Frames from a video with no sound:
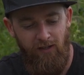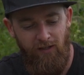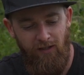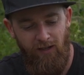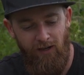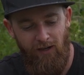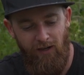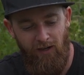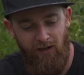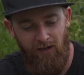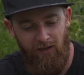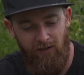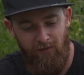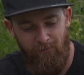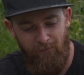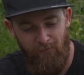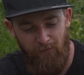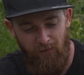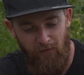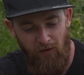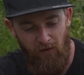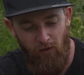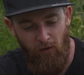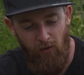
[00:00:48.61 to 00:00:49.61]

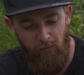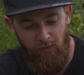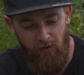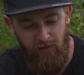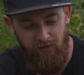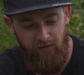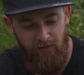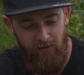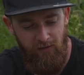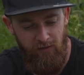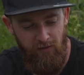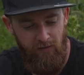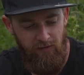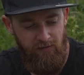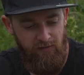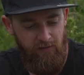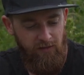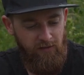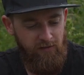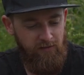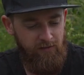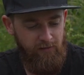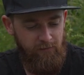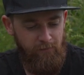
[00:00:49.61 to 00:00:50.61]
I've actually used
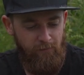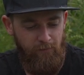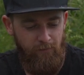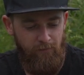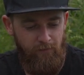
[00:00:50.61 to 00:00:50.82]
this,